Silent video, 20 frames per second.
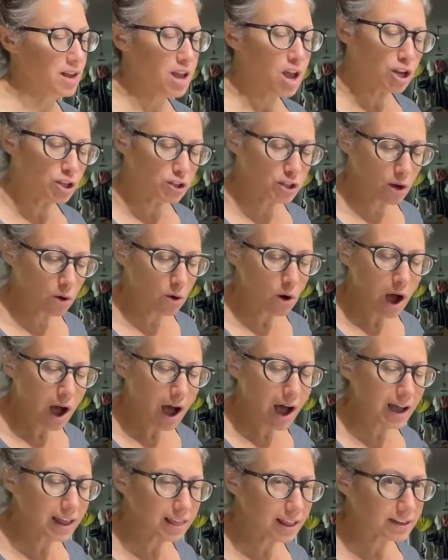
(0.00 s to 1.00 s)
So
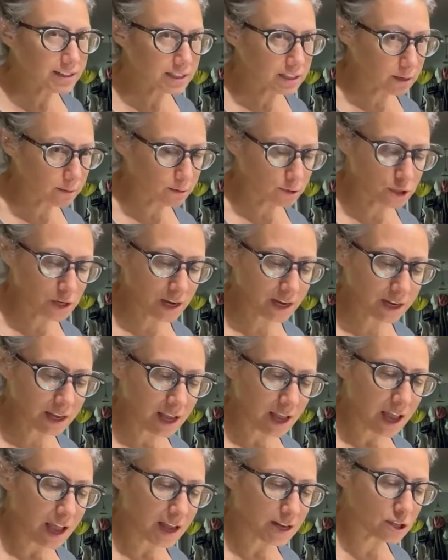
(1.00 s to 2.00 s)
I like to double check
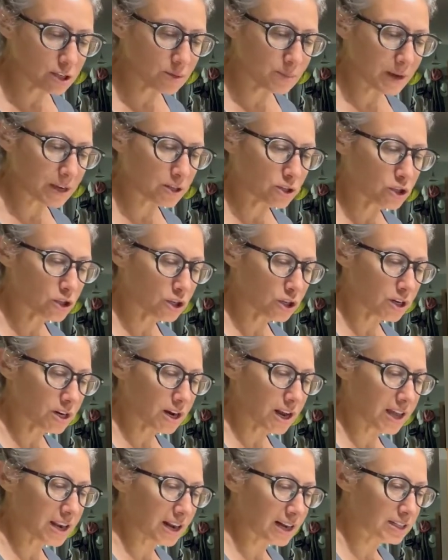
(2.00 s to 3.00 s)
and just make sure,
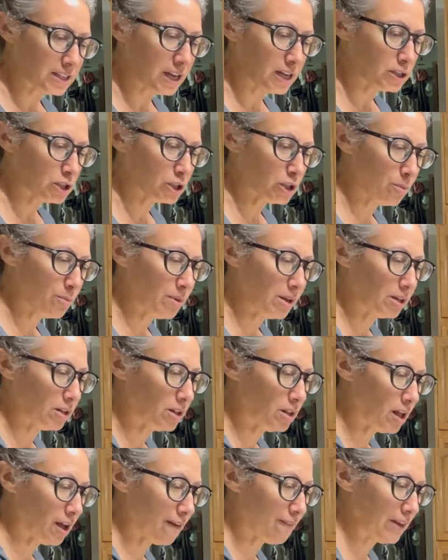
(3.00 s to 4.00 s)
and I touch the
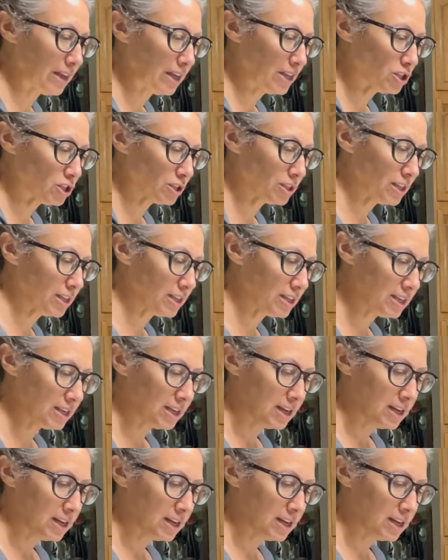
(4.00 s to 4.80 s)
middle of each lid